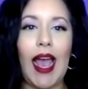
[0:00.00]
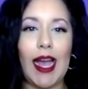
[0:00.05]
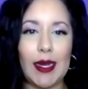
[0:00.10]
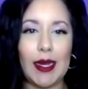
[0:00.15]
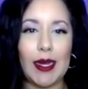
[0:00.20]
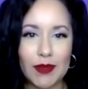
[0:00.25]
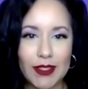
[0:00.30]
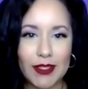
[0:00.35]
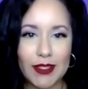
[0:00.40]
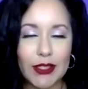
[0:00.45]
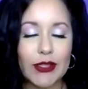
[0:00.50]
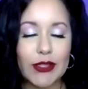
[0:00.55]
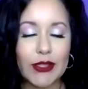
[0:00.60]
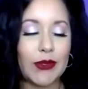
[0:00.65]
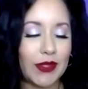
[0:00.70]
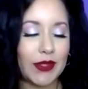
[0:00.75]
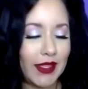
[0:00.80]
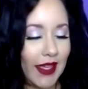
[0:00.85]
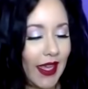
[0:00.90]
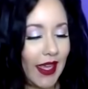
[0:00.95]

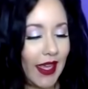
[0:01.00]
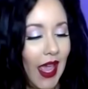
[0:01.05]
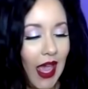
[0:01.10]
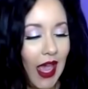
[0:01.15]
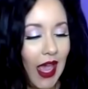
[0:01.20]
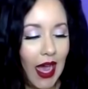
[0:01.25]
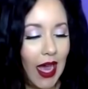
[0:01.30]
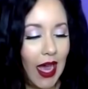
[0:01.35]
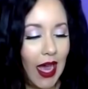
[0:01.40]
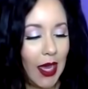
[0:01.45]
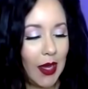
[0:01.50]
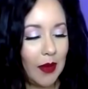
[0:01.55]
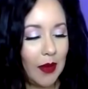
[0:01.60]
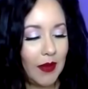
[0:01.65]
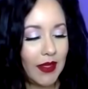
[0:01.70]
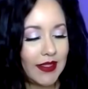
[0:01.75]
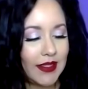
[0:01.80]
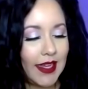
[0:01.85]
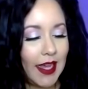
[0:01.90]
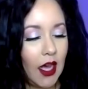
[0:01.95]
absolutely.
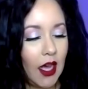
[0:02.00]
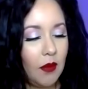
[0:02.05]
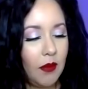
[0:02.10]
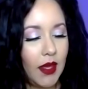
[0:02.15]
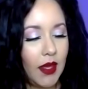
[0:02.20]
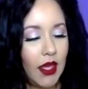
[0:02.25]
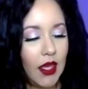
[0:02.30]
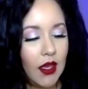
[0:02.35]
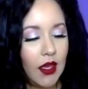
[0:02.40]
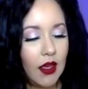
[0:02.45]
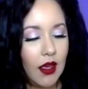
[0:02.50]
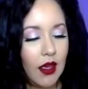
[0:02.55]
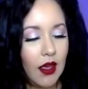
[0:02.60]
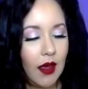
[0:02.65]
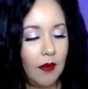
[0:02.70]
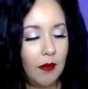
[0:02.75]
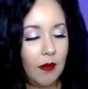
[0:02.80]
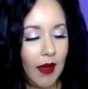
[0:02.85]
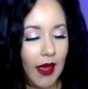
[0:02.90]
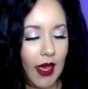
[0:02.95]
Tell me
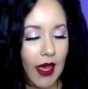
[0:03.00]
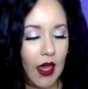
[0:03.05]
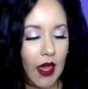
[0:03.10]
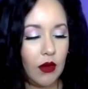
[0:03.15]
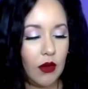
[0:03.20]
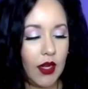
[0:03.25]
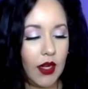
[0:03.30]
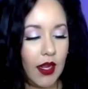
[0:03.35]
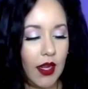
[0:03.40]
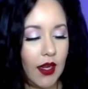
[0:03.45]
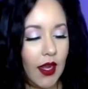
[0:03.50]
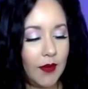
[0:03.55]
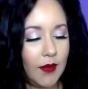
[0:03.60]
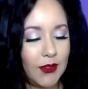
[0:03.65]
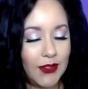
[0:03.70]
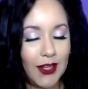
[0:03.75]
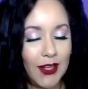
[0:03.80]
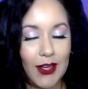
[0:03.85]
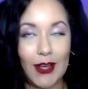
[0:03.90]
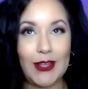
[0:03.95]
about, and I'm just
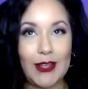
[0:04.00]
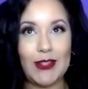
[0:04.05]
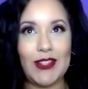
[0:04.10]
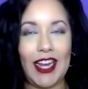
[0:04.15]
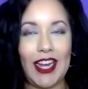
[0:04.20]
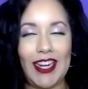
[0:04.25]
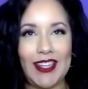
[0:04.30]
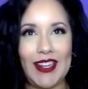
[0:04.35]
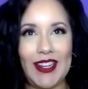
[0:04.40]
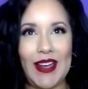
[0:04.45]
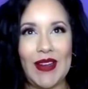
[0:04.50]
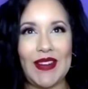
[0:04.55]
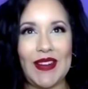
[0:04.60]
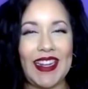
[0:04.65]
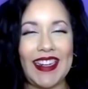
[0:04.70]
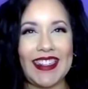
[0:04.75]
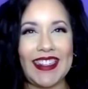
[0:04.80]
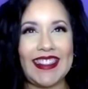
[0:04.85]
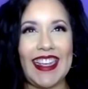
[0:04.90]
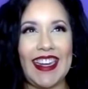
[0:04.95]
gonna call you Jane Doe, I'm not
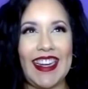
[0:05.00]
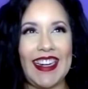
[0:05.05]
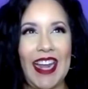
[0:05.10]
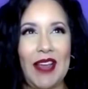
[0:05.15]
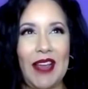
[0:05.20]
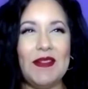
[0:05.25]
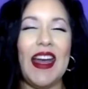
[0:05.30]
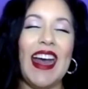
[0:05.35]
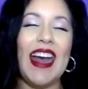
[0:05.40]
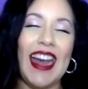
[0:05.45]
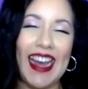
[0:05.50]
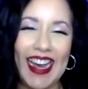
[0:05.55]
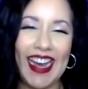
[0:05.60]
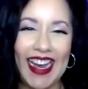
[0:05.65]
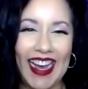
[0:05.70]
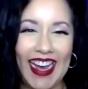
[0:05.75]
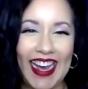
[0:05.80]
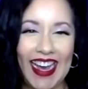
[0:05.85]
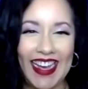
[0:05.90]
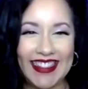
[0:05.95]
gonna say your
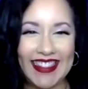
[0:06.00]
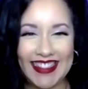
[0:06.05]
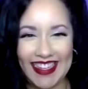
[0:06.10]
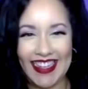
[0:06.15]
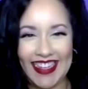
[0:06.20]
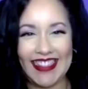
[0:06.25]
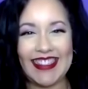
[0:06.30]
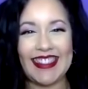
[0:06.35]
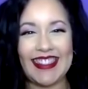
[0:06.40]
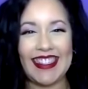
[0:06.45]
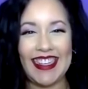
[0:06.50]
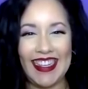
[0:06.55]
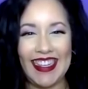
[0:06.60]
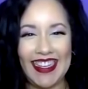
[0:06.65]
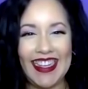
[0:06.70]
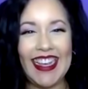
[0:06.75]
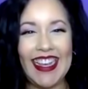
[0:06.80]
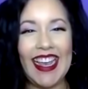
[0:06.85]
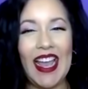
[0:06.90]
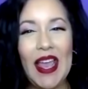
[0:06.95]
name. Yes, please do.
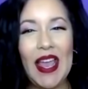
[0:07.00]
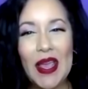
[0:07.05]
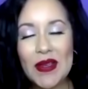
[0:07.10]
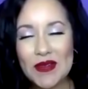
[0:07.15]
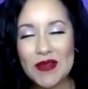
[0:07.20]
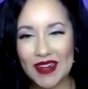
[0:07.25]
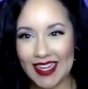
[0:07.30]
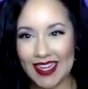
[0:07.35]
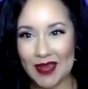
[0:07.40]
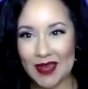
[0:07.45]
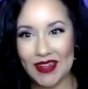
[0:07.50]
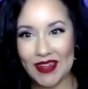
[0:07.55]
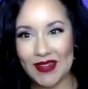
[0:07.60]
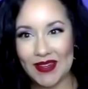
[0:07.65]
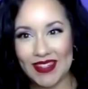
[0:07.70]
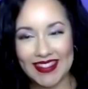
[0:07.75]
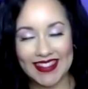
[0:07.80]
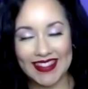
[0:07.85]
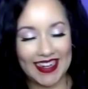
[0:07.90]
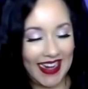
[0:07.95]
We're keeping you
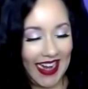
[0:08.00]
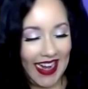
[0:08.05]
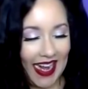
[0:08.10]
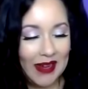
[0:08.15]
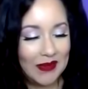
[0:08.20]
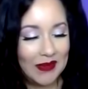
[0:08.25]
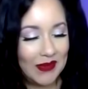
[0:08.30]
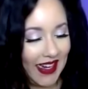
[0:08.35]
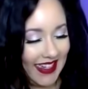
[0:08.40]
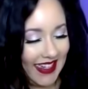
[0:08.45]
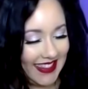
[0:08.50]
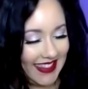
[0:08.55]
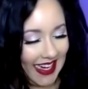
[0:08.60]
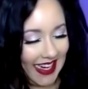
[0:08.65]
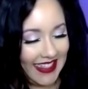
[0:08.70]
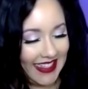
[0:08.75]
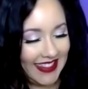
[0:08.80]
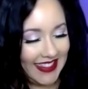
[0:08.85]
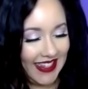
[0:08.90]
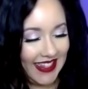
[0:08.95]
as our Amway
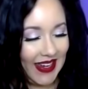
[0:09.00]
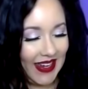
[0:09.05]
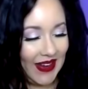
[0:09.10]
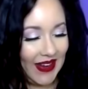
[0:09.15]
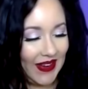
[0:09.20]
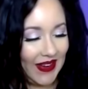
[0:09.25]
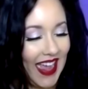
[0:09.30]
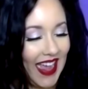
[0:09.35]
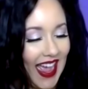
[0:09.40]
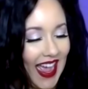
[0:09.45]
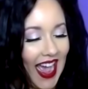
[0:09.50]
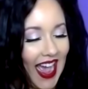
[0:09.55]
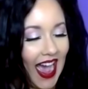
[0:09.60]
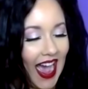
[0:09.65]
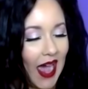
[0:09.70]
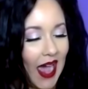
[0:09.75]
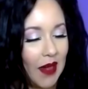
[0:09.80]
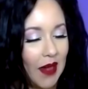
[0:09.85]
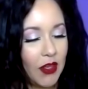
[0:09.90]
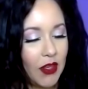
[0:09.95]
Jane Doe.
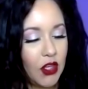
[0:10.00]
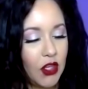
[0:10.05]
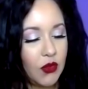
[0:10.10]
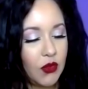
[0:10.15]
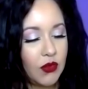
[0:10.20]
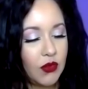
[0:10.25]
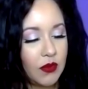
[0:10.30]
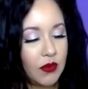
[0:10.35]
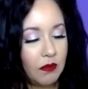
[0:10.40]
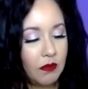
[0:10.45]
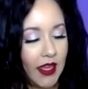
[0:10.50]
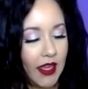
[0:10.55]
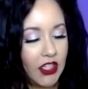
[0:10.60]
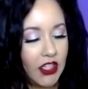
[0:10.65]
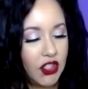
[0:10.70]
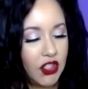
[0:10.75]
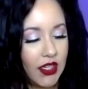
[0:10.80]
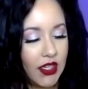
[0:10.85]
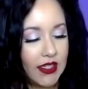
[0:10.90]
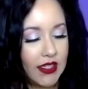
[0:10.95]
You
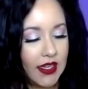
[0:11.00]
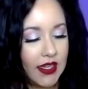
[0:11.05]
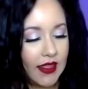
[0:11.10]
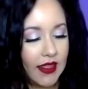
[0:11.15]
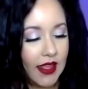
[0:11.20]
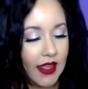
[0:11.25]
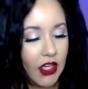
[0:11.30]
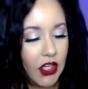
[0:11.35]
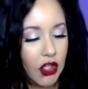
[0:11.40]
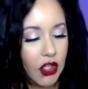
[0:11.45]
mentioned that